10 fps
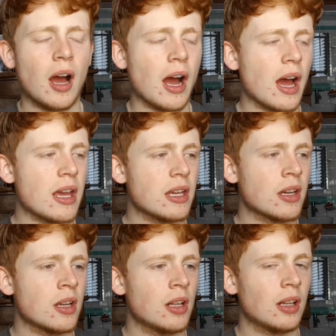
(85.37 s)
I
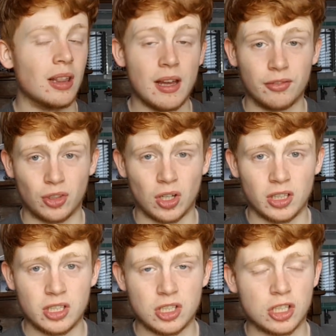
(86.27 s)
left
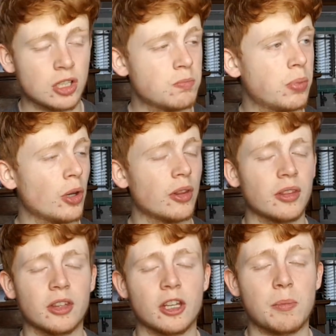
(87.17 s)
college, but
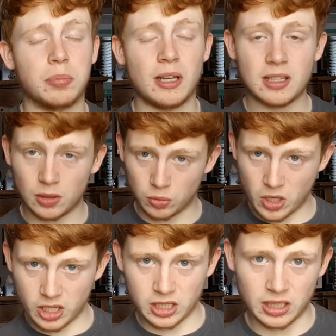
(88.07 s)
the place I was
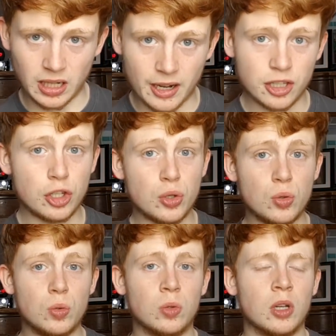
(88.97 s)
working, I've
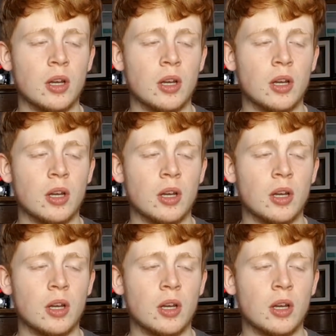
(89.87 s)
known